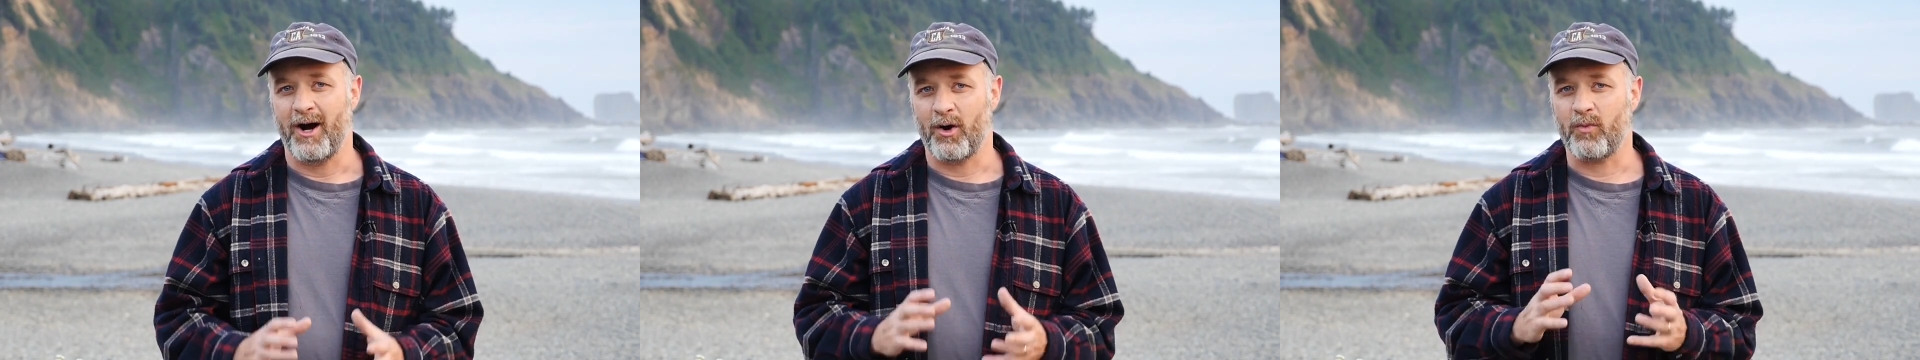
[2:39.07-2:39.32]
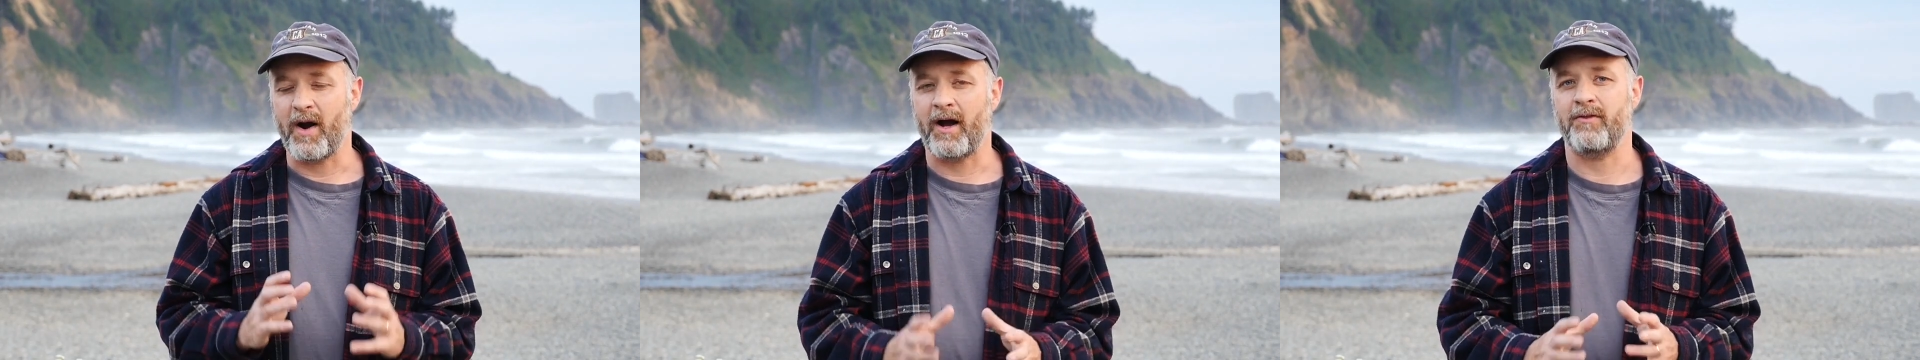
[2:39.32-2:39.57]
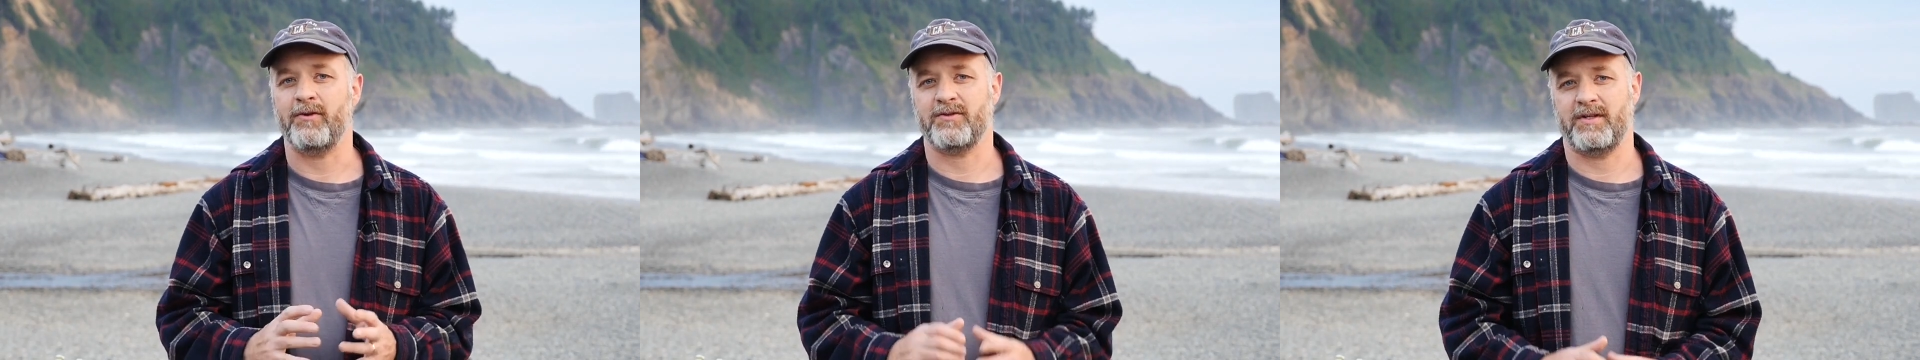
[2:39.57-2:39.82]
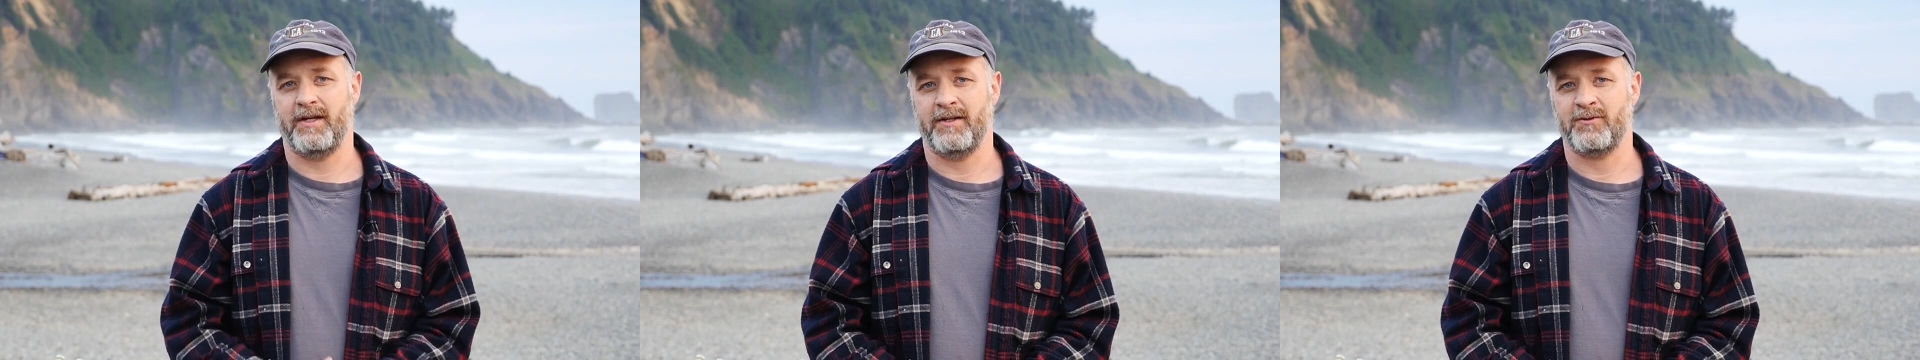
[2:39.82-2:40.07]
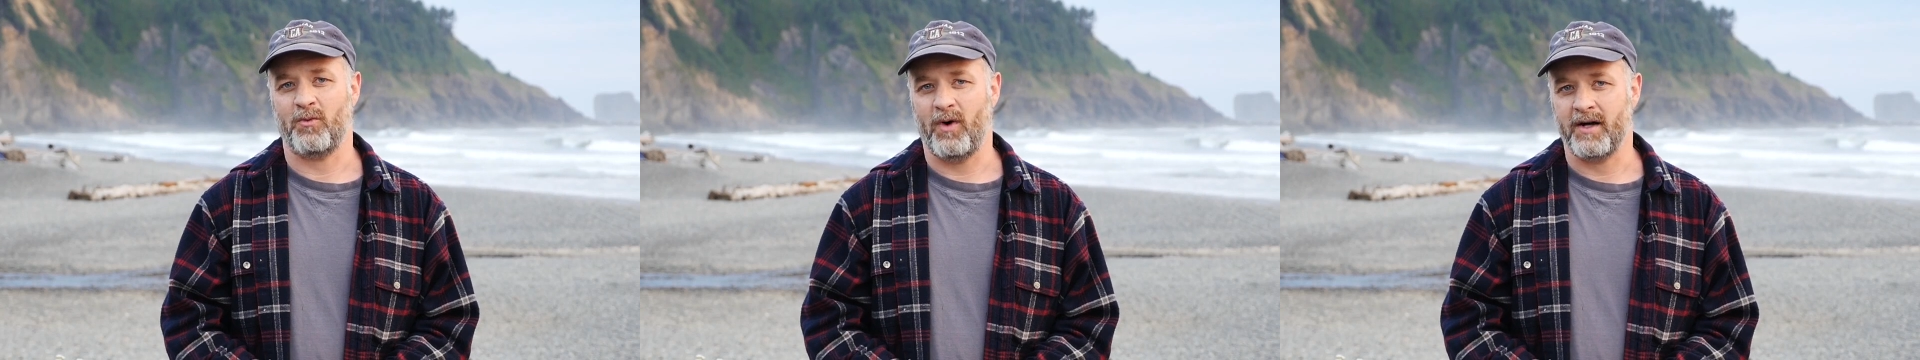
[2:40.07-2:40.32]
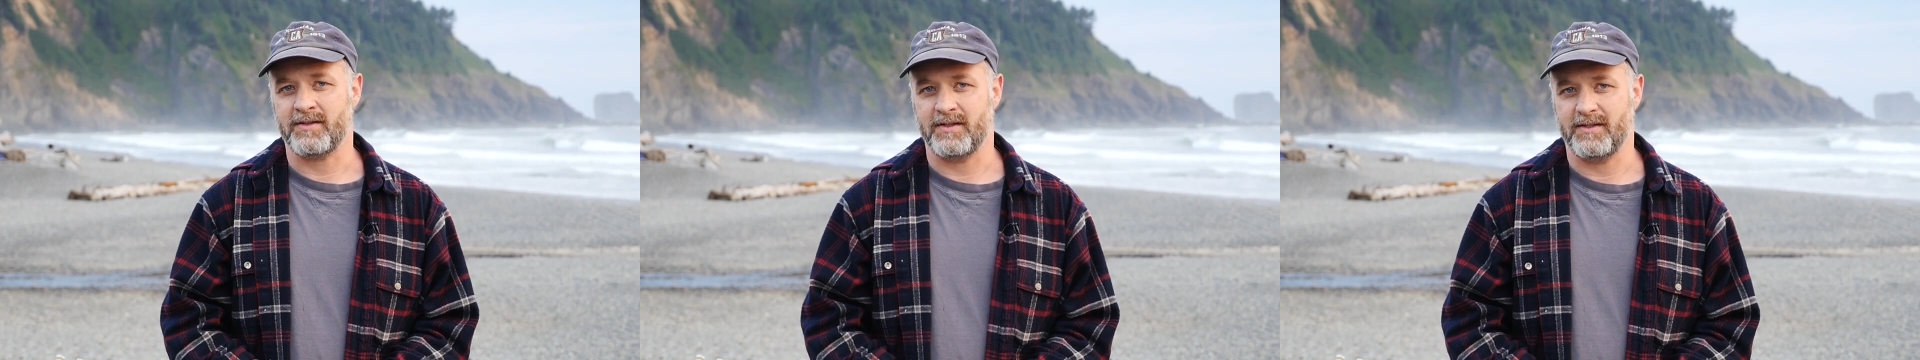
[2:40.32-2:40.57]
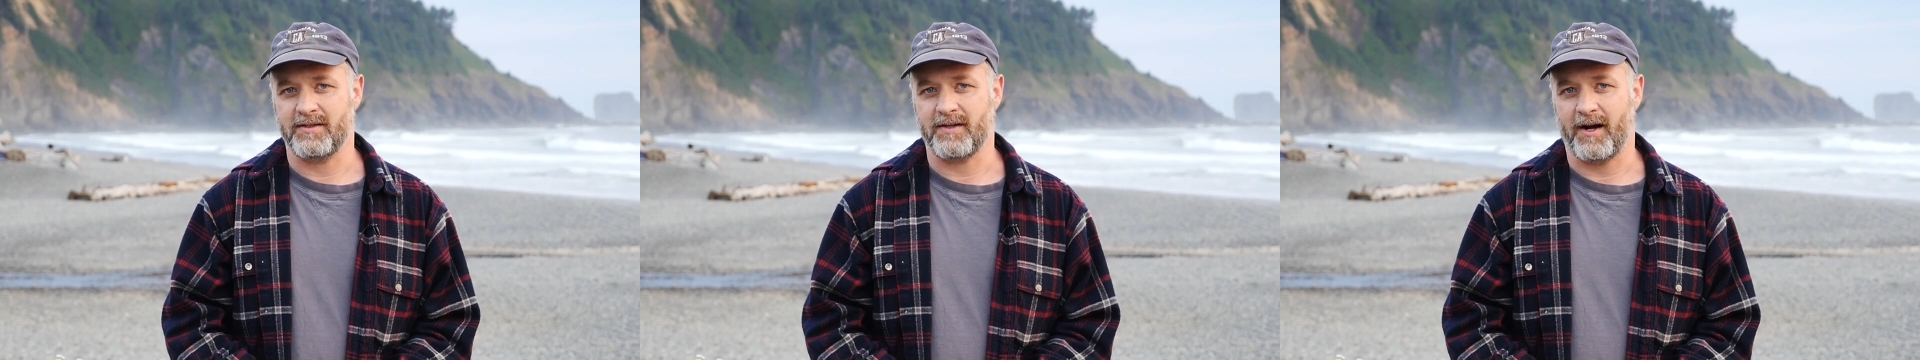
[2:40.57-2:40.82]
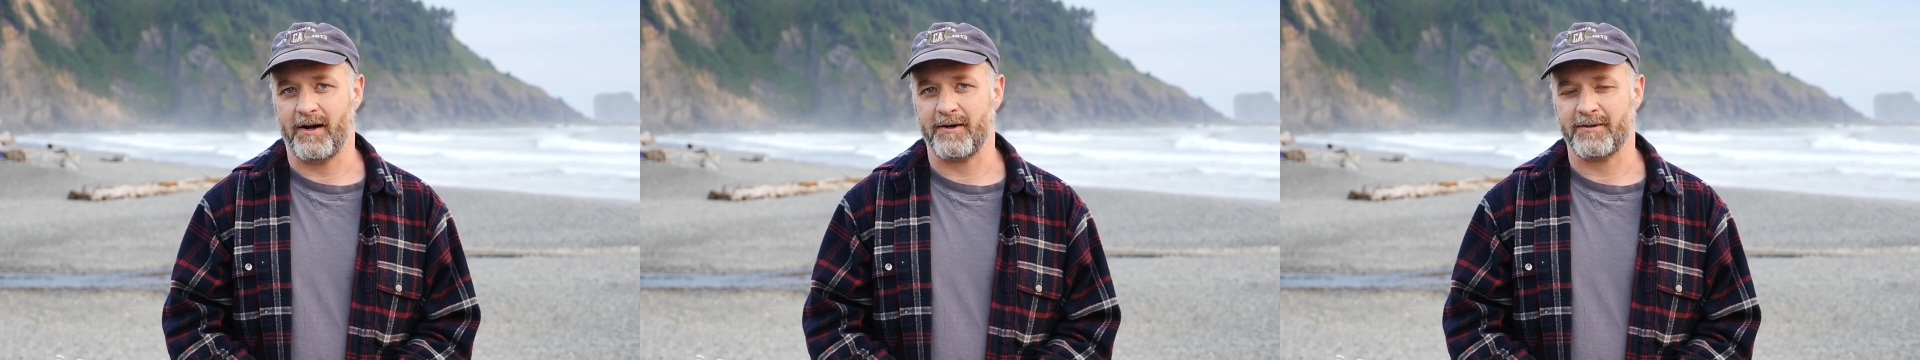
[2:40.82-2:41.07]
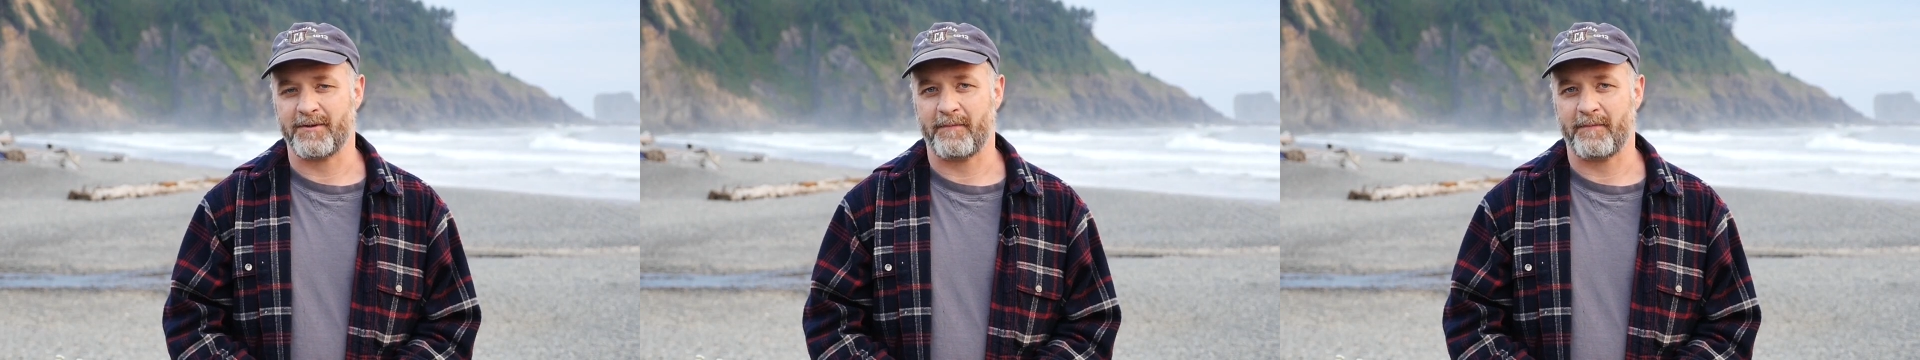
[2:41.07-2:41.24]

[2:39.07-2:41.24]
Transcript: around those needs, wants, and desires.